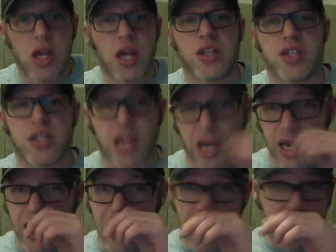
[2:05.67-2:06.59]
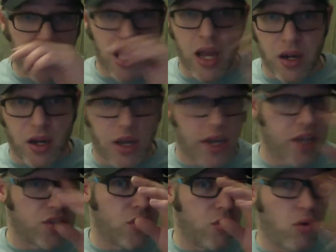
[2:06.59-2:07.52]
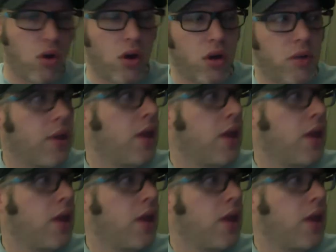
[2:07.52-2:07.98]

It's standing on end against a wall.